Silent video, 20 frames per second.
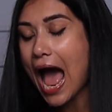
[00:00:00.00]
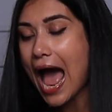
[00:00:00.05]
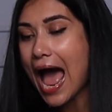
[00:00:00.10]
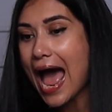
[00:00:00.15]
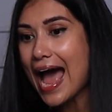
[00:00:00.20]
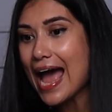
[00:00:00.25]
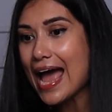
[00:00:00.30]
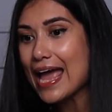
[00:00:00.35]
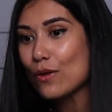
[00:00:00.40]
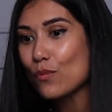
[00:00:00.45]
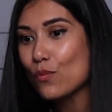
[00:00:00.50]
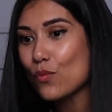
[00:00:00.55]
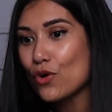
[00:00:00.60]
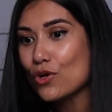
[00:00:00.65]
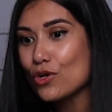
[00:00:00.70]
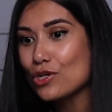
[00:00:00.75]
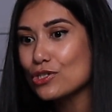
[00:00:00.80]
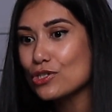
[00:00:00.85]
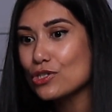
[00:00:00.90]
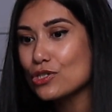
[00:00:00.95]
I
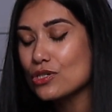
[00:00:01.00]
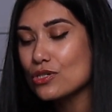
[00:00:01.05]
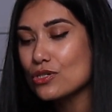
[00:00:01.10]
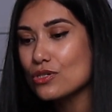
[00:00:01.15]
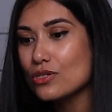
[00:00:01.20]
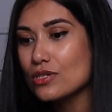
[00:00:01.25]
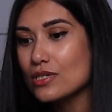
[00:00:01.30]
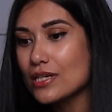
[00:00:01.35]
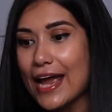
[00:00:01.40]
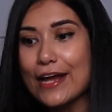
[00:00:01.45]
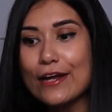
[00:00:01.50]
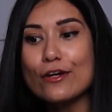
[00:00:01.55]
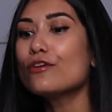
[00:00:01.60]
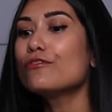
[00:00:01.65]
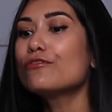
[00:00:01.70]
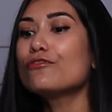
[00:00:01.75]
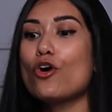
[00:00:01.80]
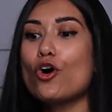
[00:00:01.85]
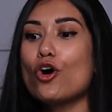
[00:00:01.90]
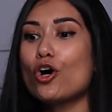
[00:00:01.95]
was kind
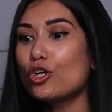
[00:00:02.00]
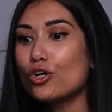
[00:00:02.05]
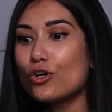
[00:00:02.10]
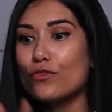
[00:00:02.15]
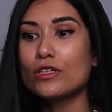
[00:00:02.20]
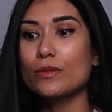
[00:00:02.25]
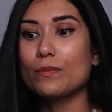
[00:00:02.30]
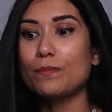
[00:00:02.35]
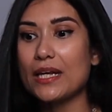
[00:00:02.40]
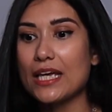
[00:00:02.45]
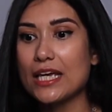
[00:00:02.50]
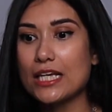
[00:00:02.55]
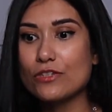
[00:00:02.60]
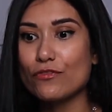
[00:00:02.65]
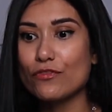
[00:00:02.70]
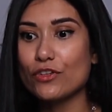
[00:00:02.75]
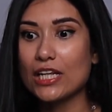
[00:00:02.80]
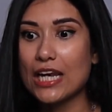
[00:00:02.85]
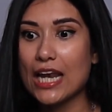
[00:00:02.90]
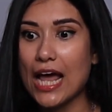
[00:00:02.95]
of all over the
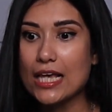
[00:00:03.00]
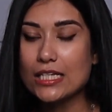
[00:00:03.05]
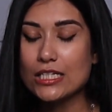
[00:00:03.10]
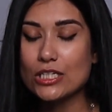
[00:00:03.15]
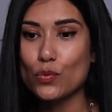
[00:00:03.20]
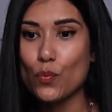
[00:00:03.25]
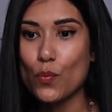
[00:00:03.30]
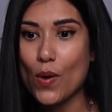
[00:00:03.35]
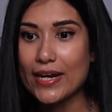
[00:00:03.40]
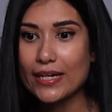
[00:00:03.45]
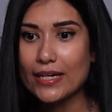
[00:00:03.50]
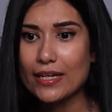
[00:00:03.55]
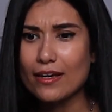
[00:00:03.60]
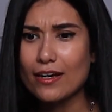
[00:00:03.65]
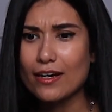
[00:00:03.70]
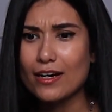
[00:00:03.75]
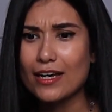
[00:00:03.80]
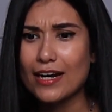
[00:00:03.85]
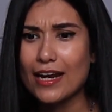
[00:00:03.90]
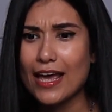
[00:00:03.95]
place for the last 1
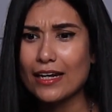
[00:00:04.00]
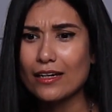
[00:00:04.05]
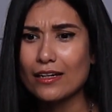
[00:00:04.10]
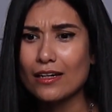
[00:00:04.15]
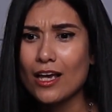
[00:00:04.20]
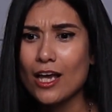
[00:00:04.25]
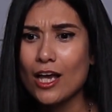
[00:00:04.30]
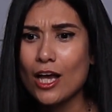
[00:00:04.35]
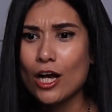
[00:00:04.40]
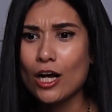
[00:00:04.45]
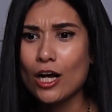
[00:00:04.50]
year and